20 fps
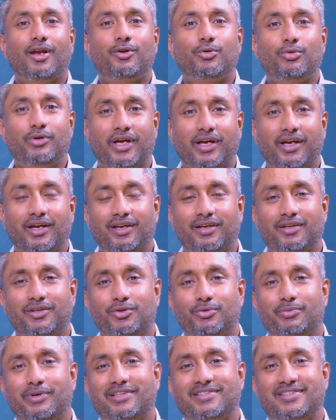Today,
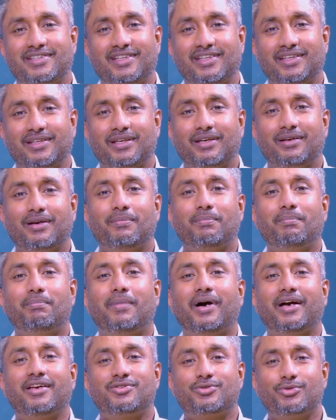you may see
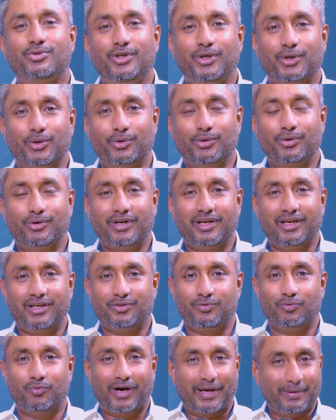my studio
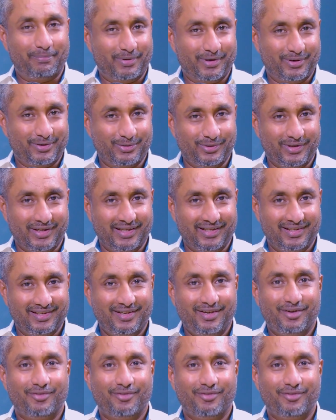is vibrant today,